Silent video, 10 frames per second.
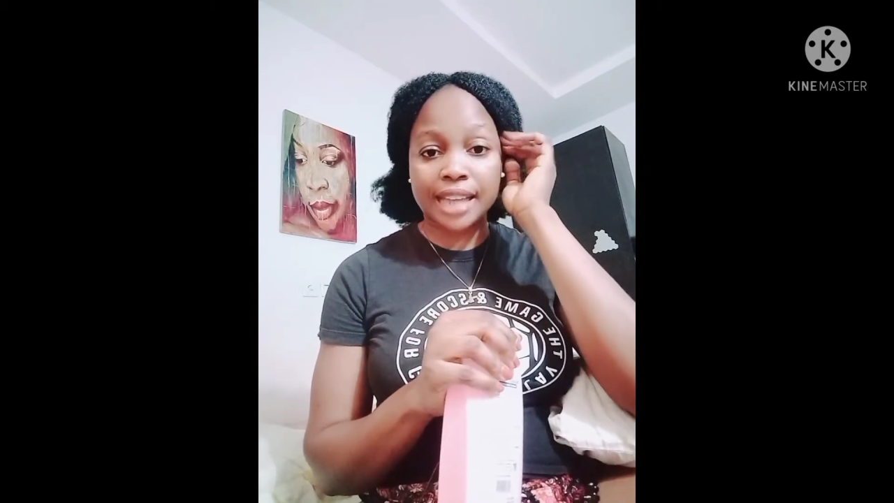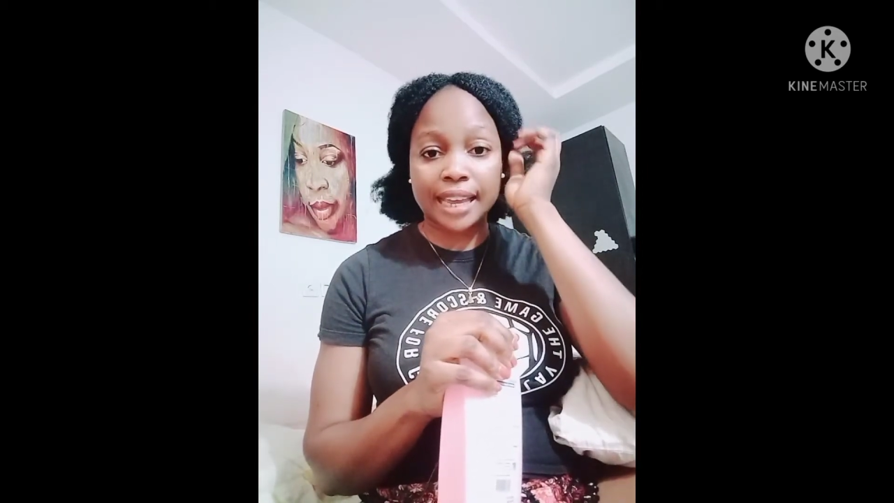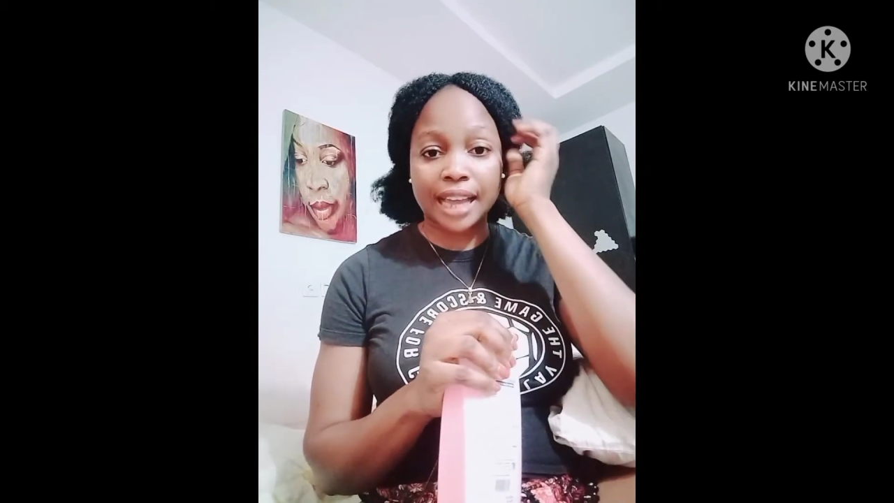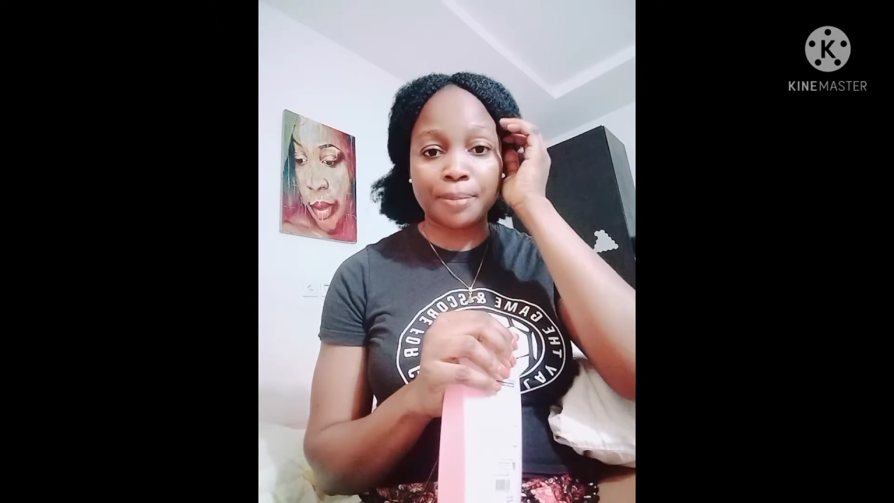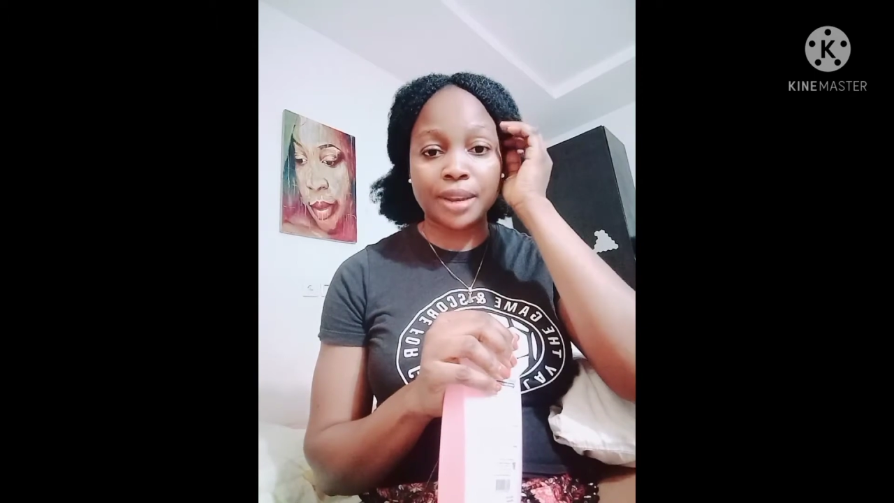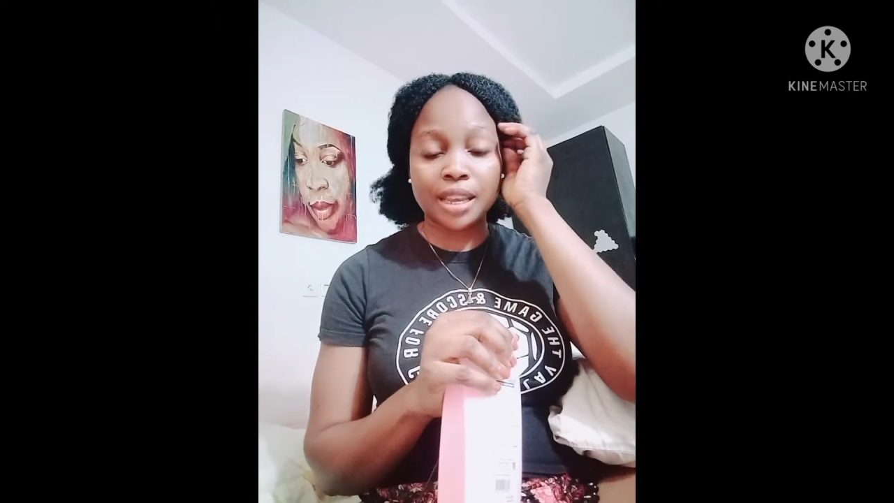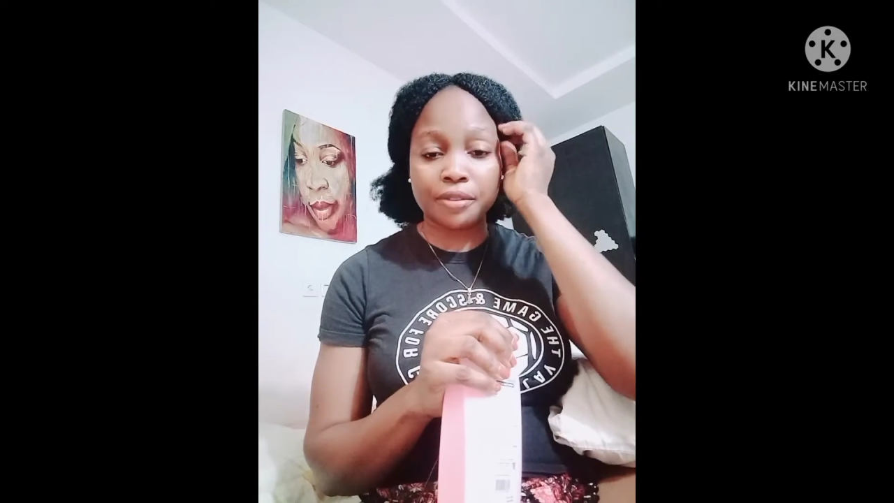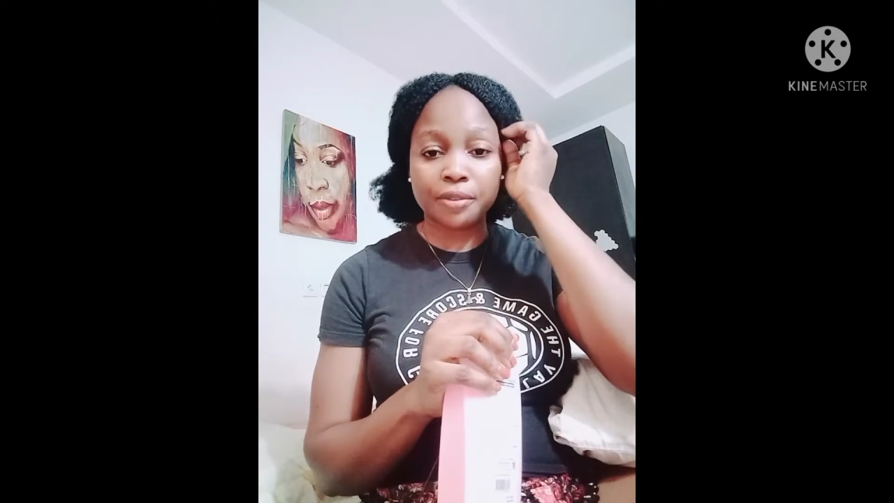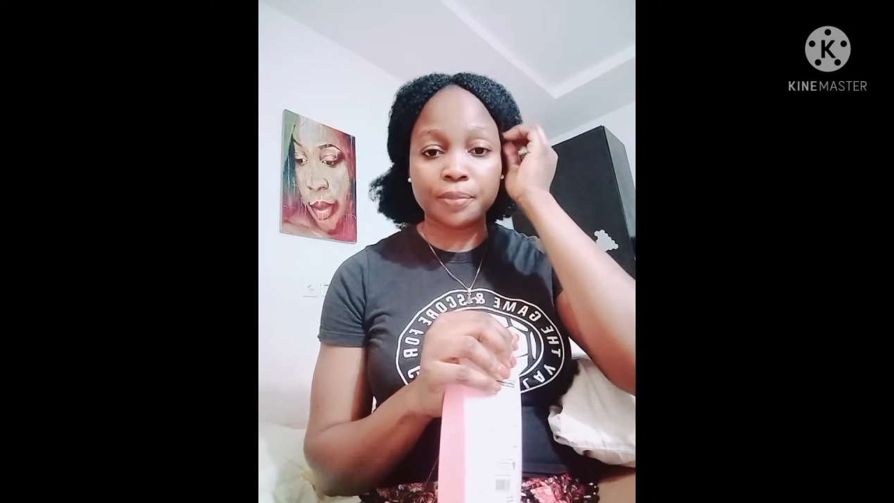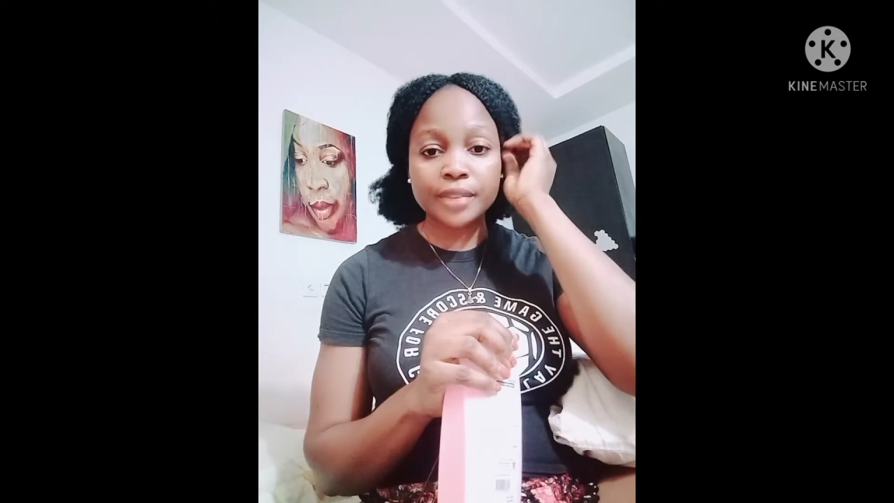Like, I
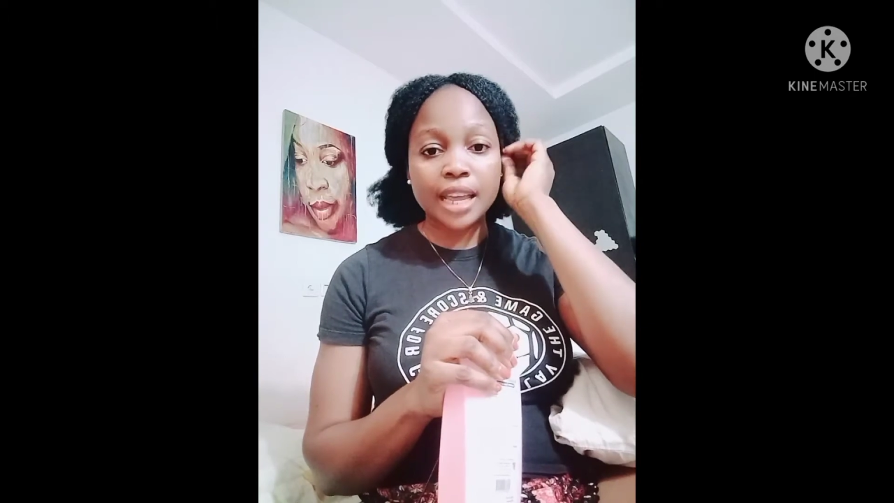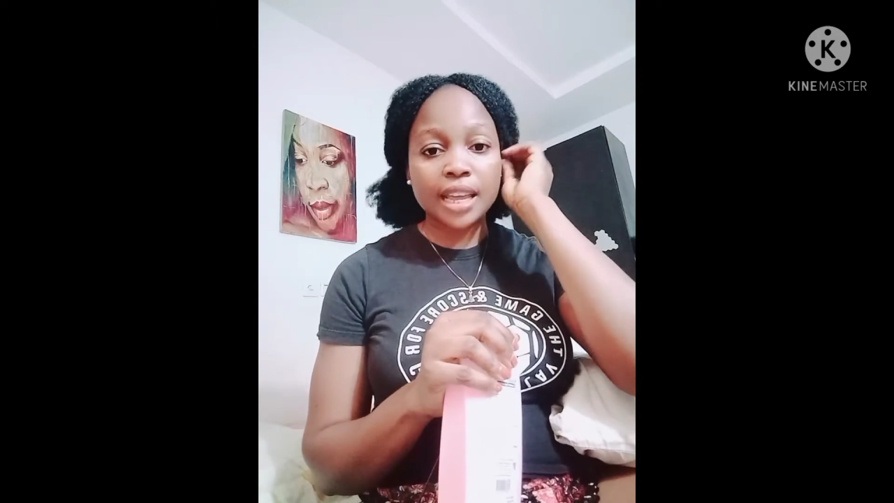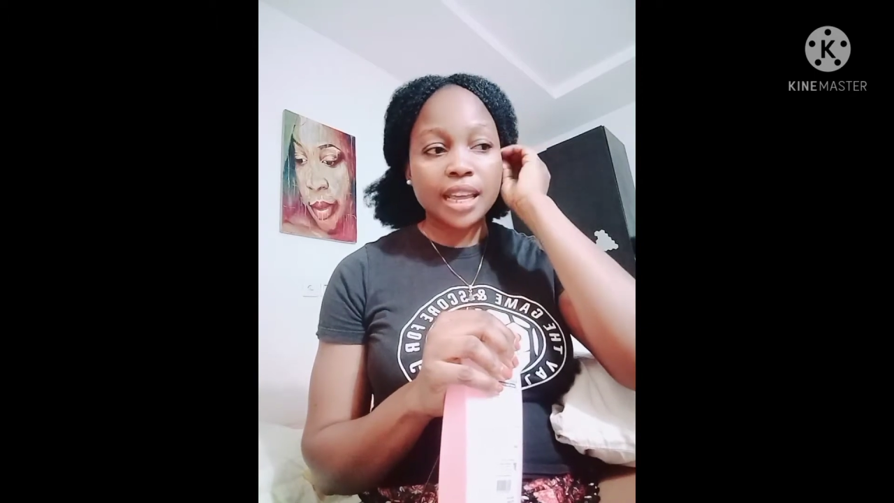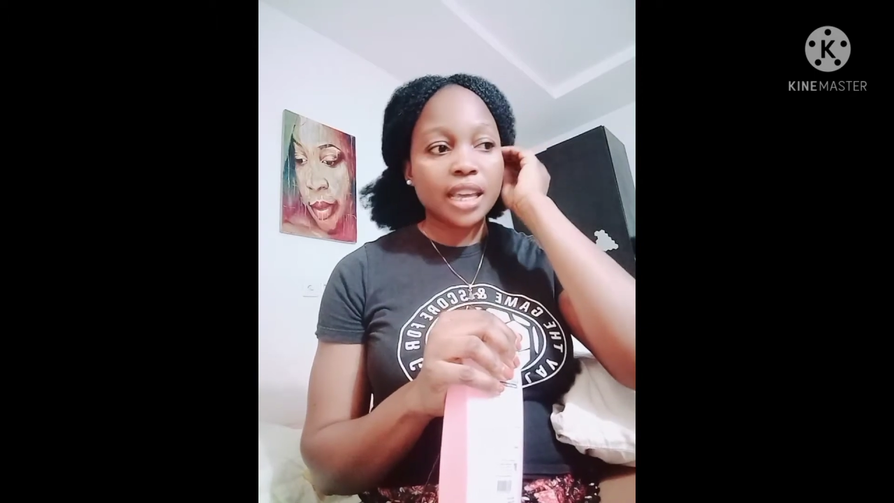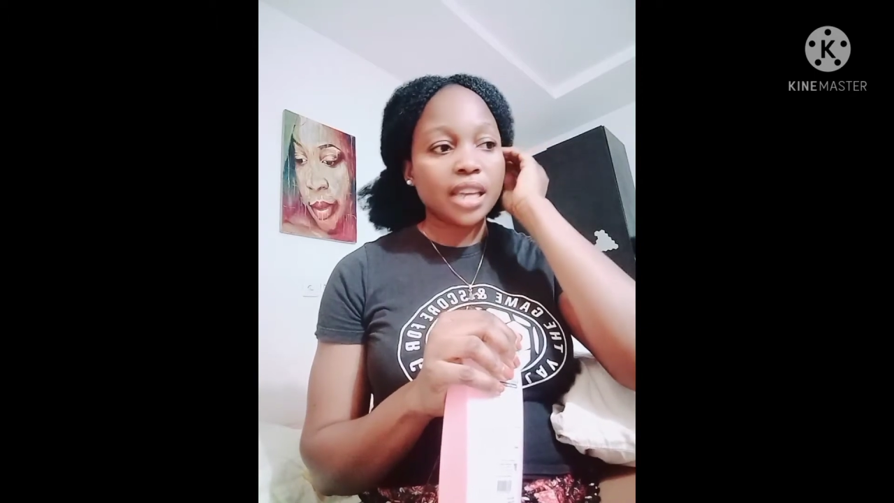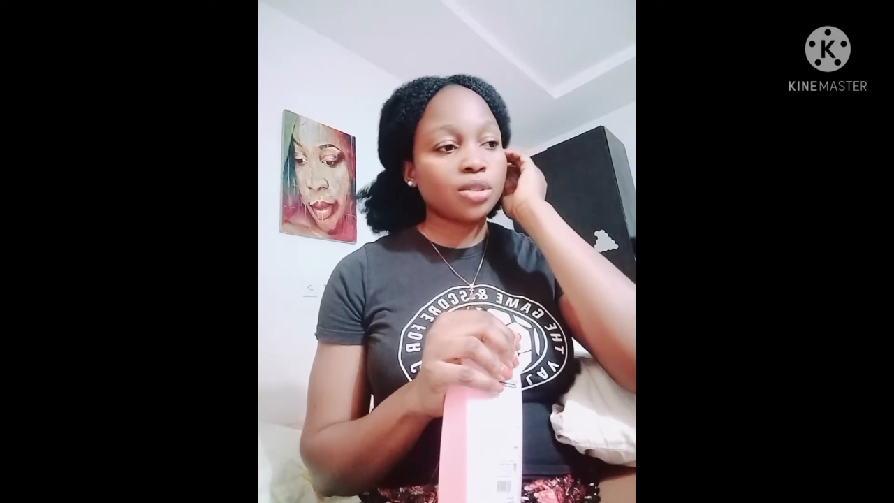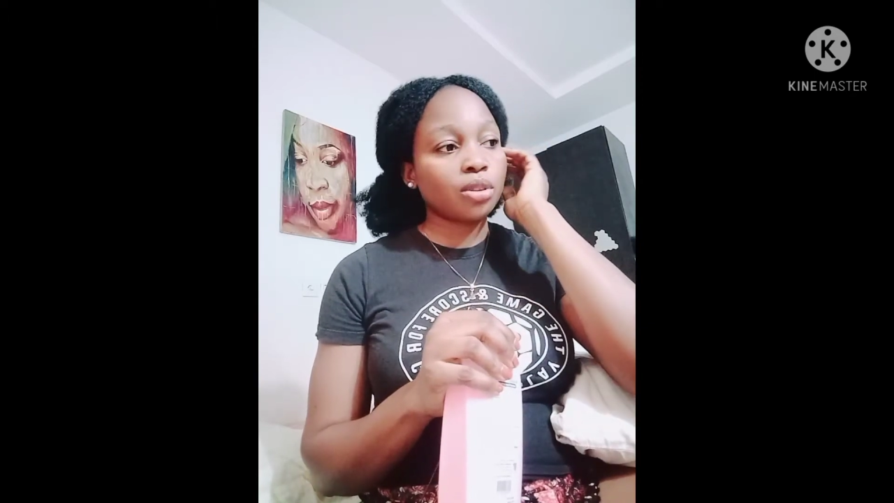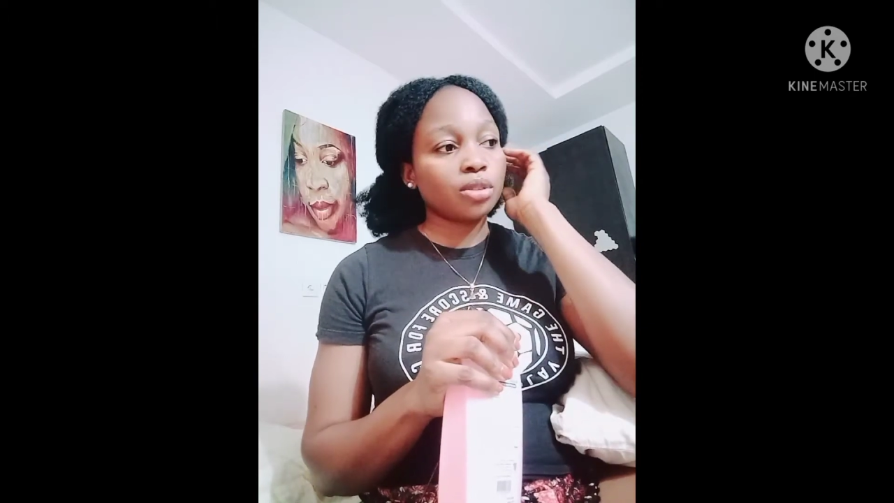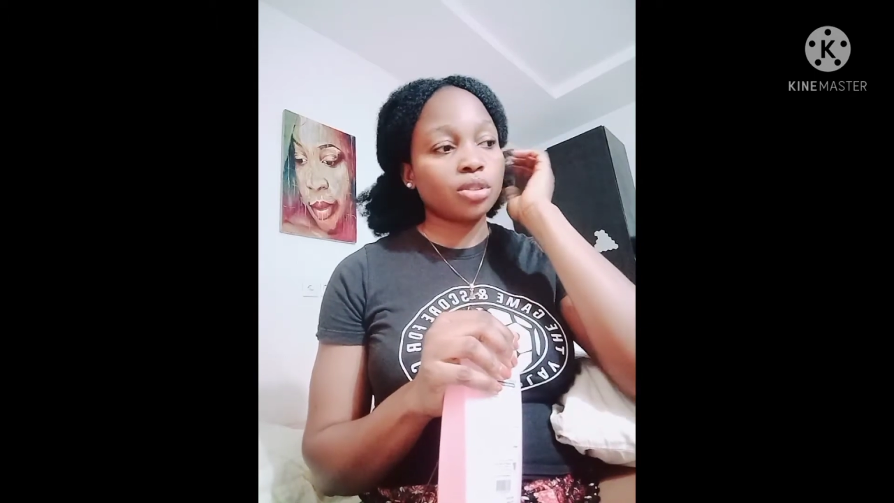believe it was